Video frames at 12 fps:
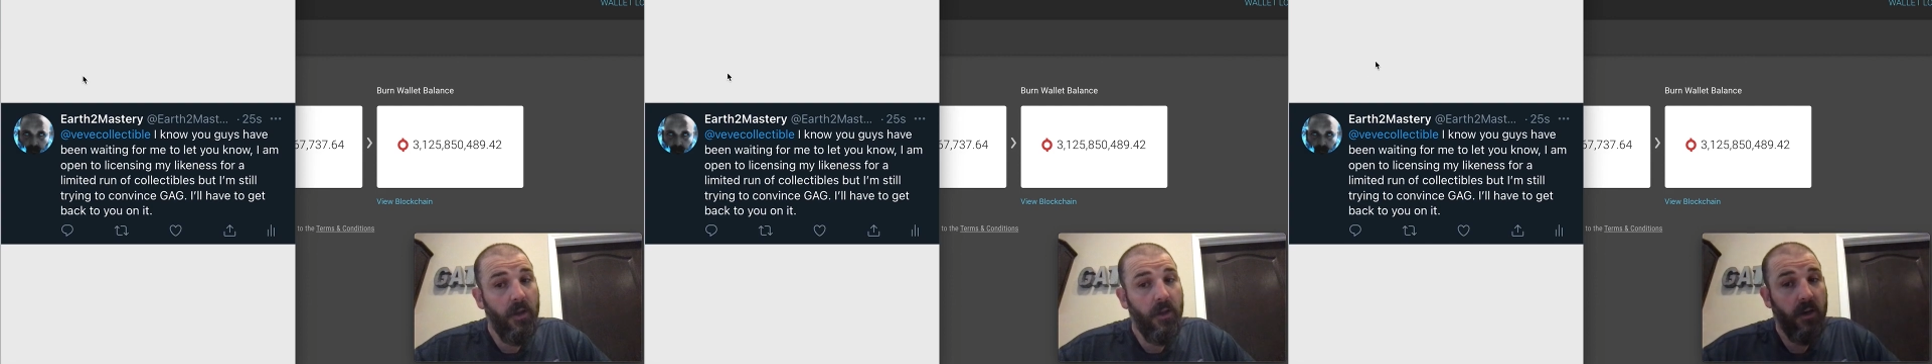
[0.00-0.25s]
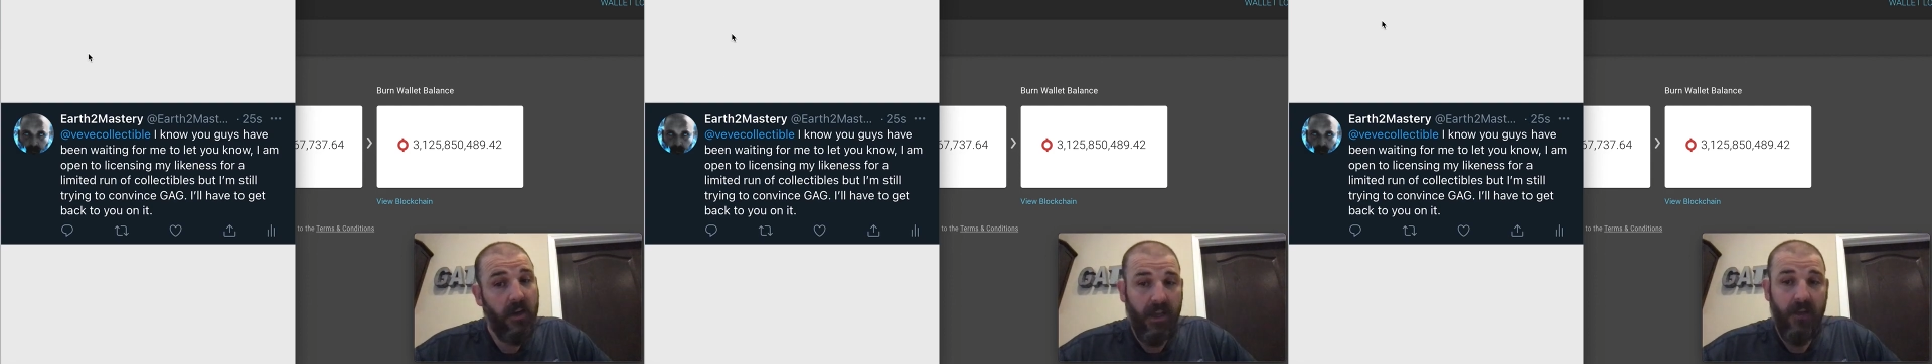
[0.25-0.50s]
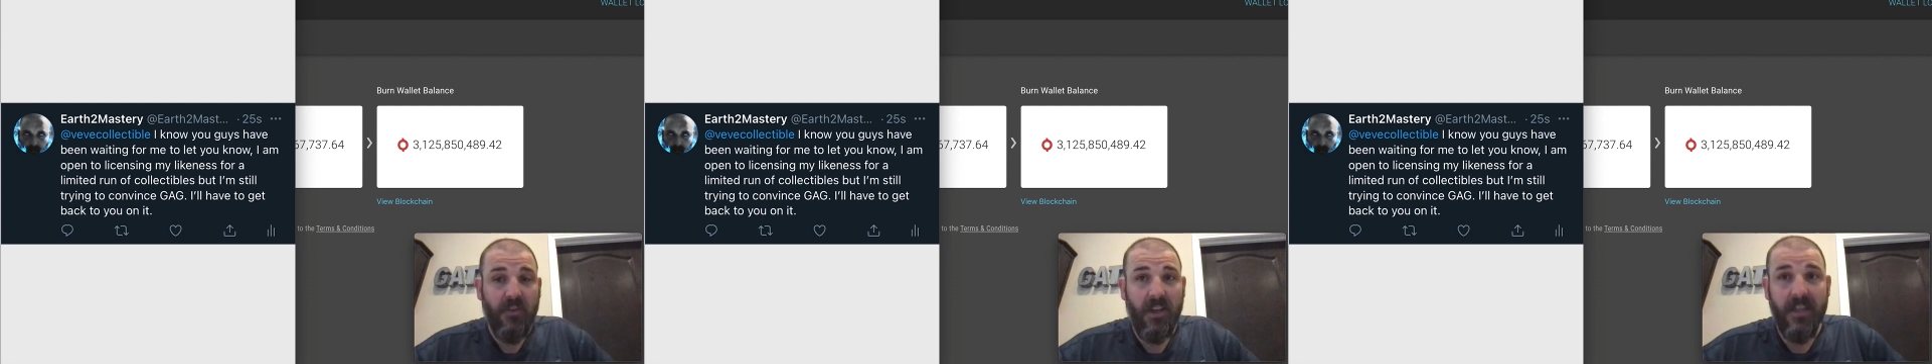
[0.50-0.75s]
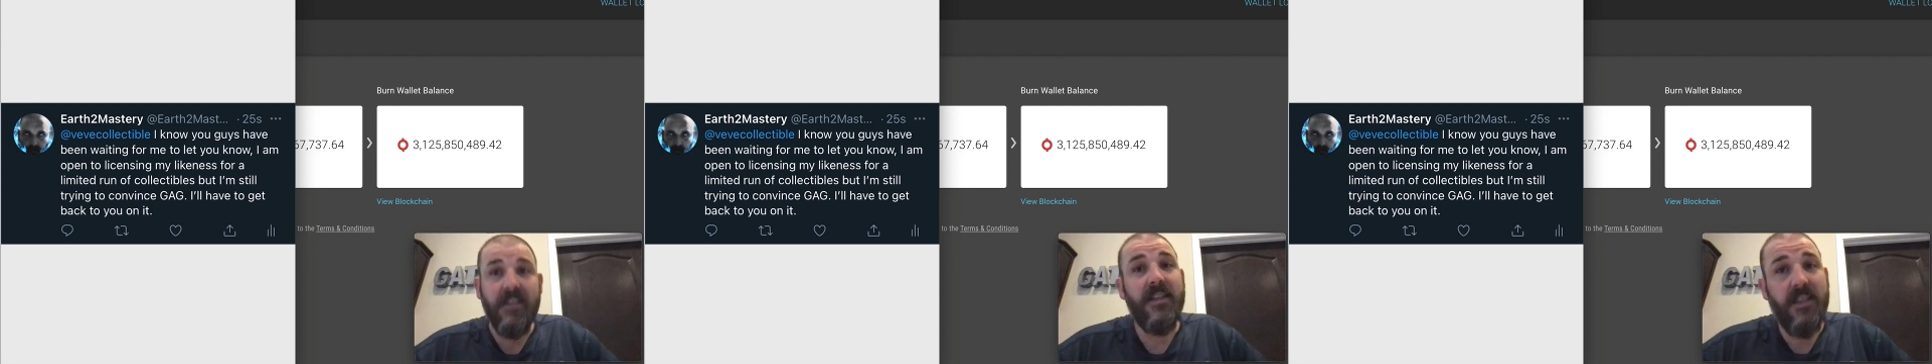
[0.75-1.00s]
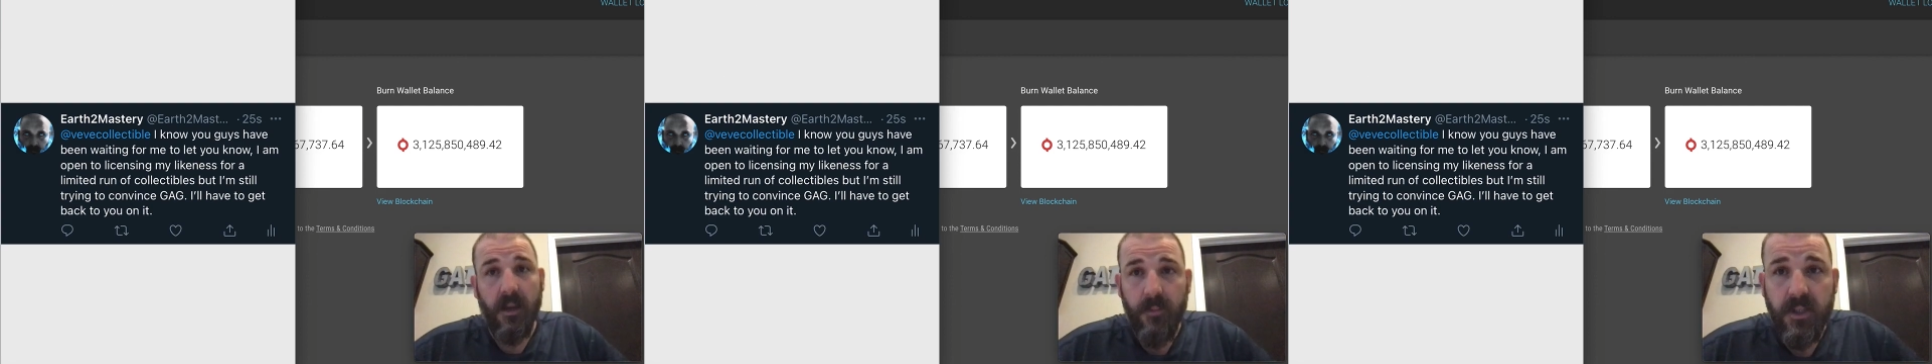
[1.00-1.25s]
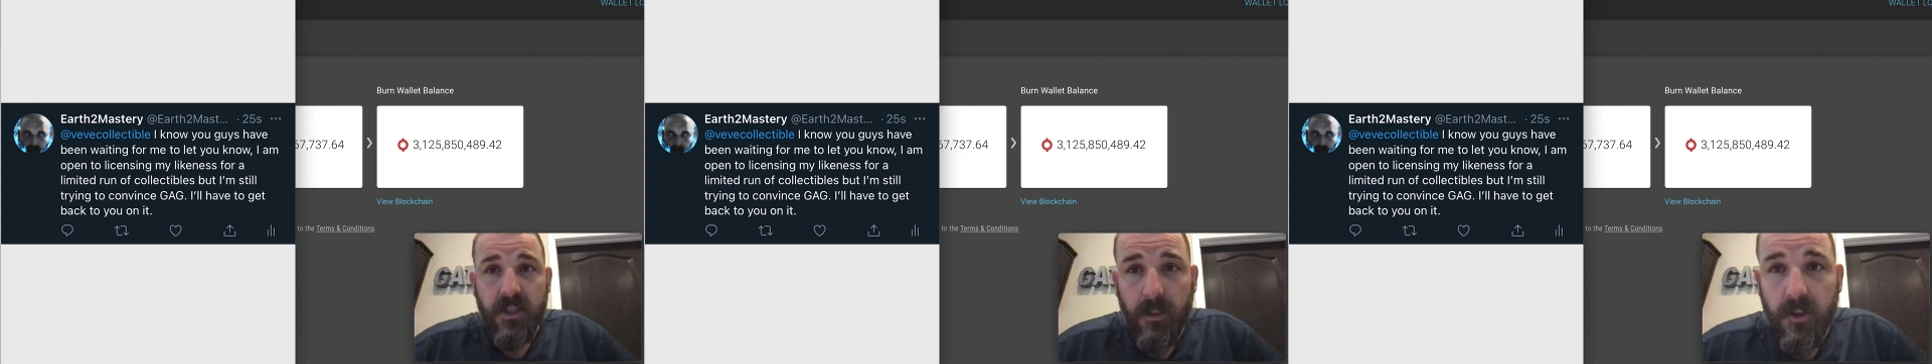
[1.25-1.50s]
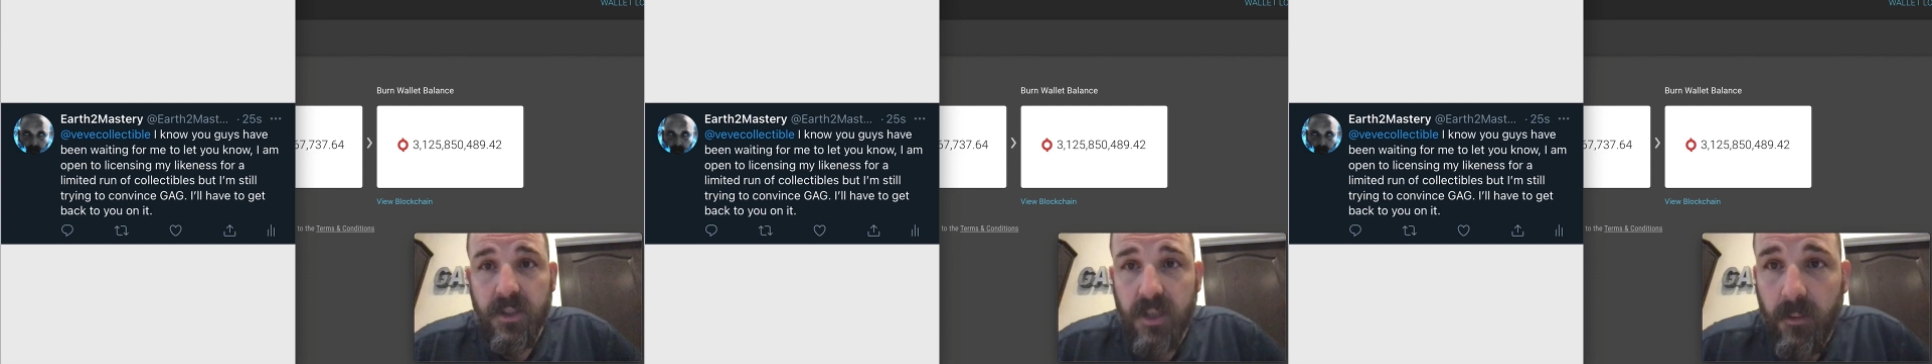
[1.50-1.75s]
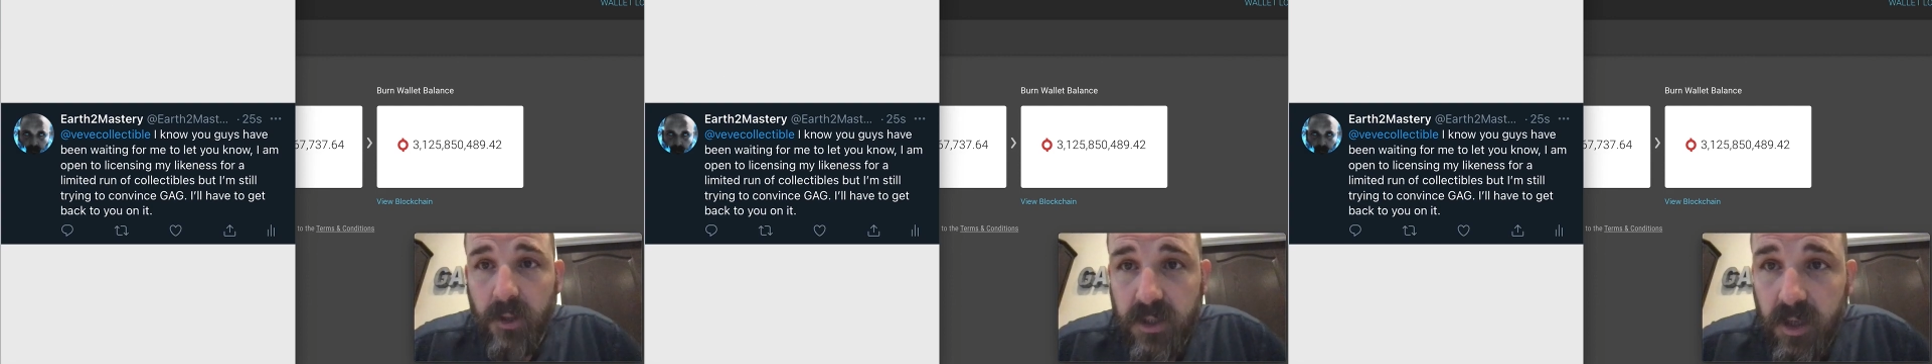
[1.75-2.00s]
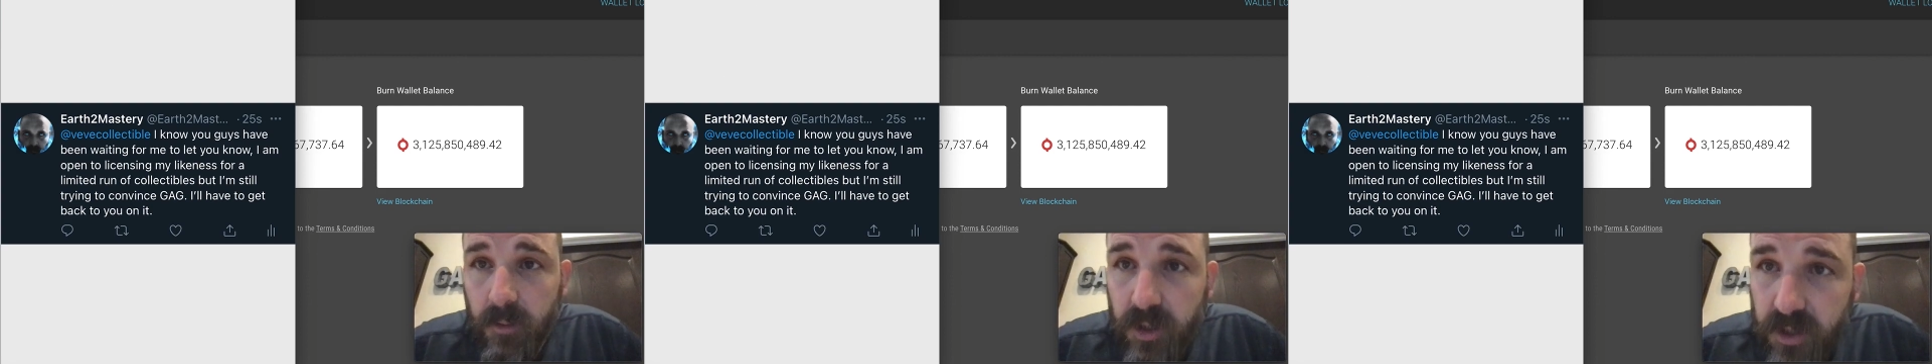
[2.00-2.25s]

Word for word: you're going to have to get to sub it, sub it, sub it, sub it,